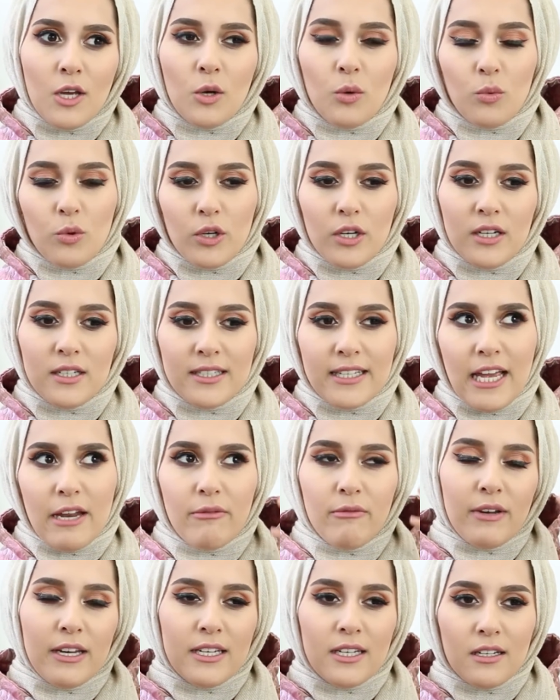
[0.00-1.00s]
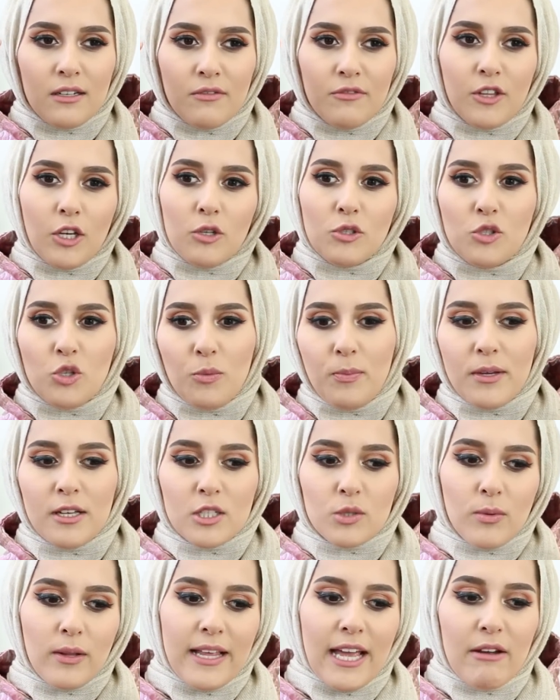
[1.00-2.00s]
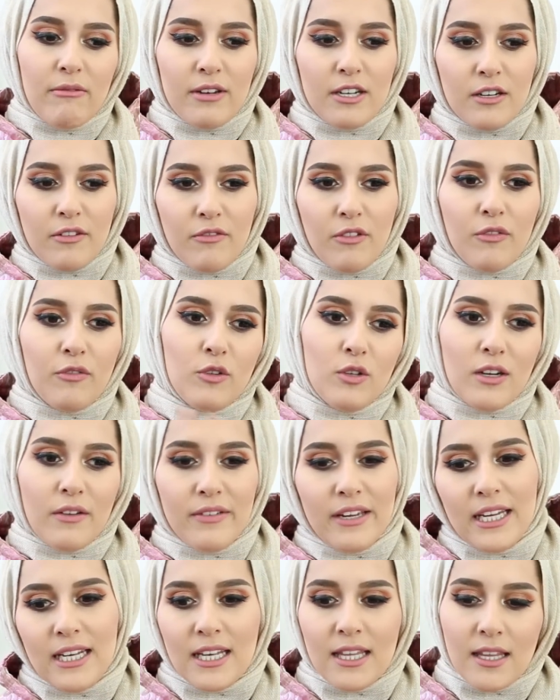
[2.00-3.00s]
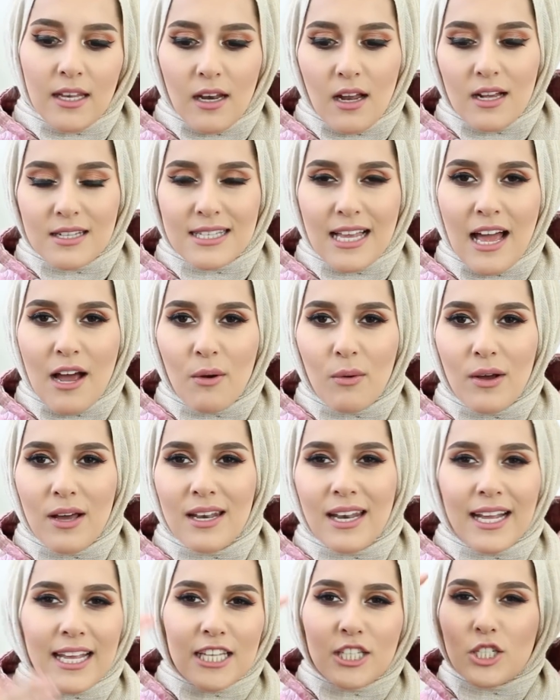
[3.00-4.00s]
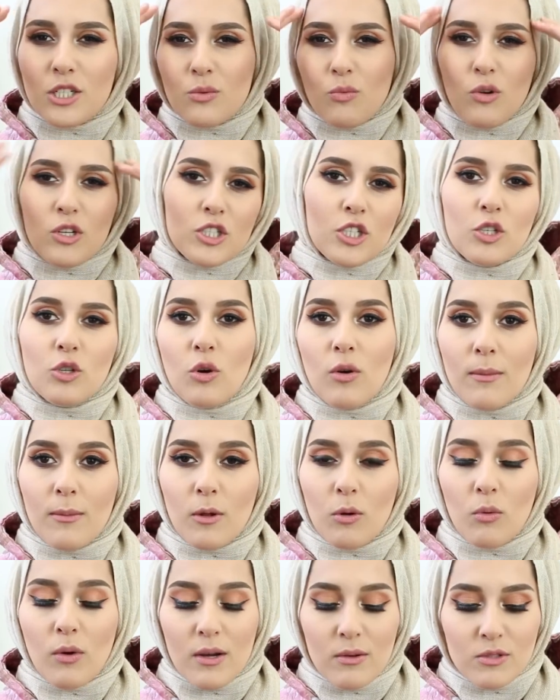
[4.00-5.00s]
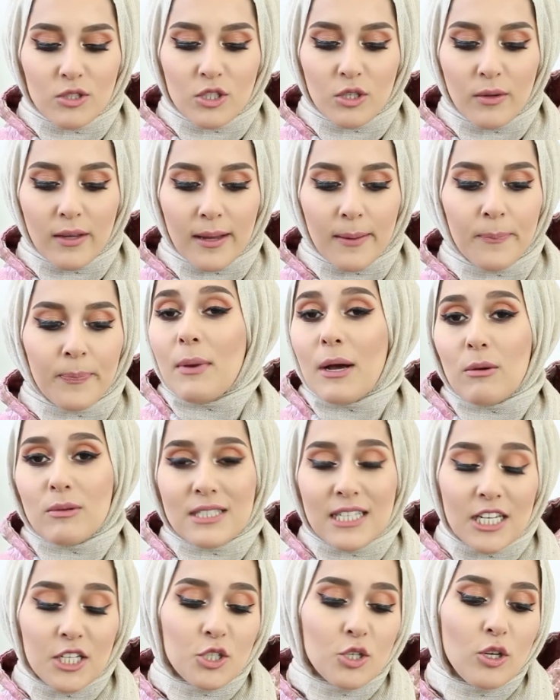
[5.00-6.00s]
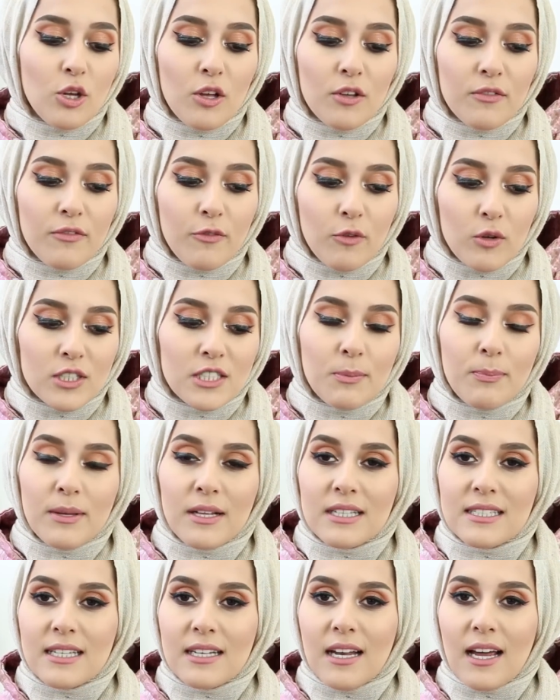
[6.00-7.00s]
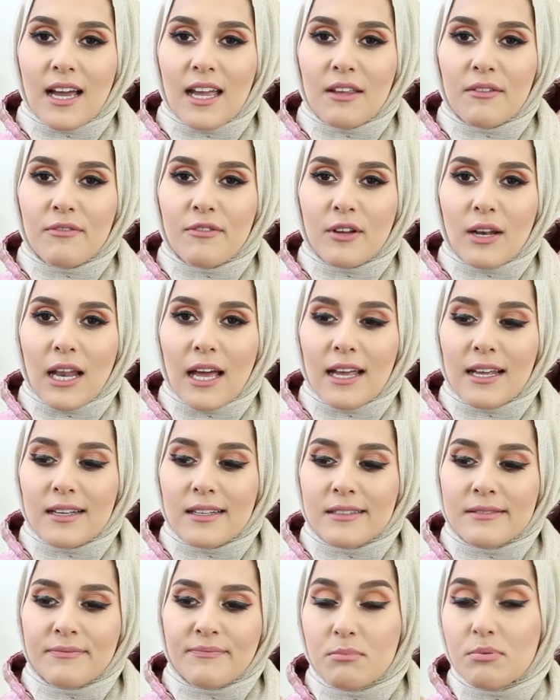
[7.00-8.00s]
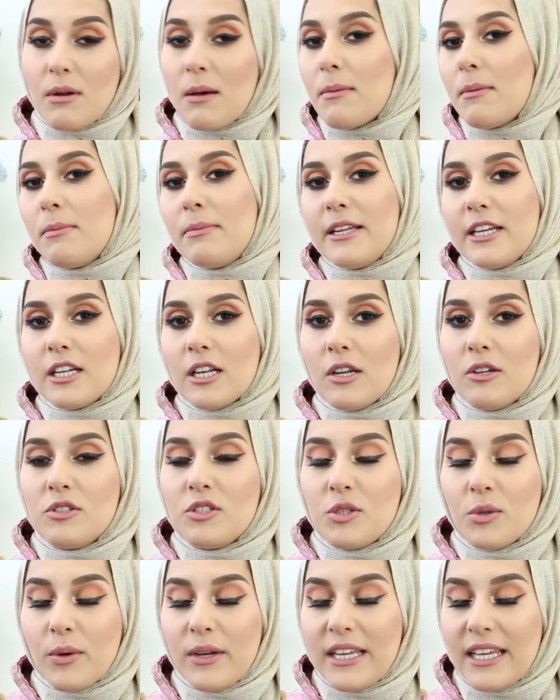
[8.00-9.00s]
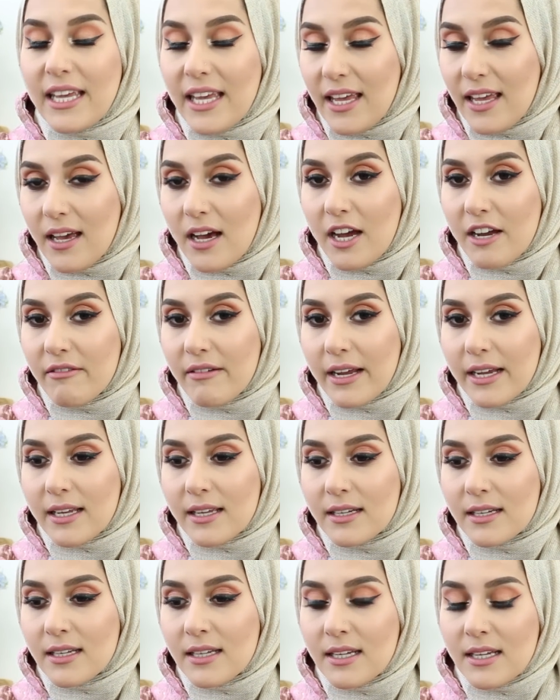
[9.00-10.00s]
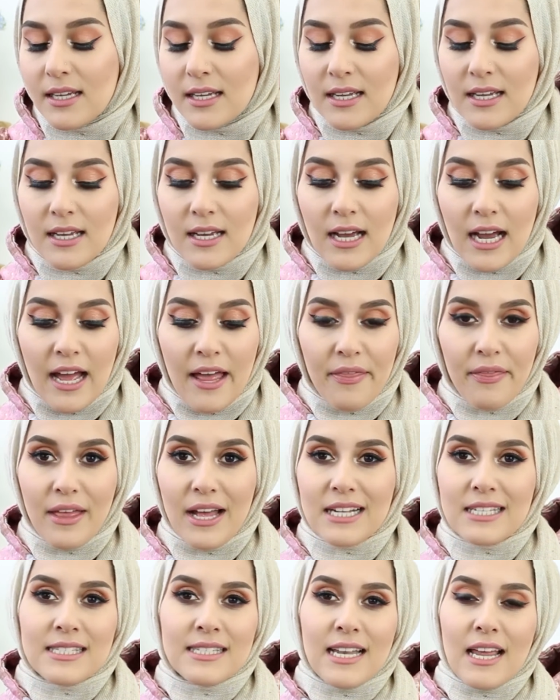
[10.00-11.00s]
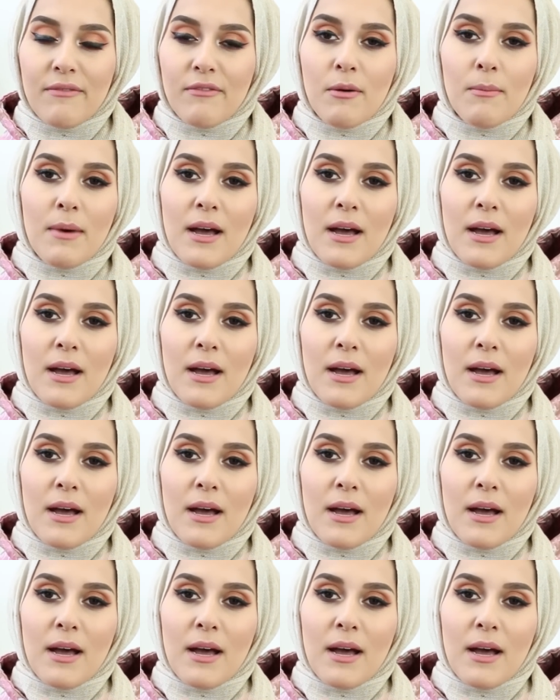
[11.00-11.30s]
would get rid of, those 2 pills will get rid of the food I've eaten in the last hour. Like, it just wasn't normal what I was doing. But I was literally on 40 pills a night for like probably close to a year, I reckon. And that's never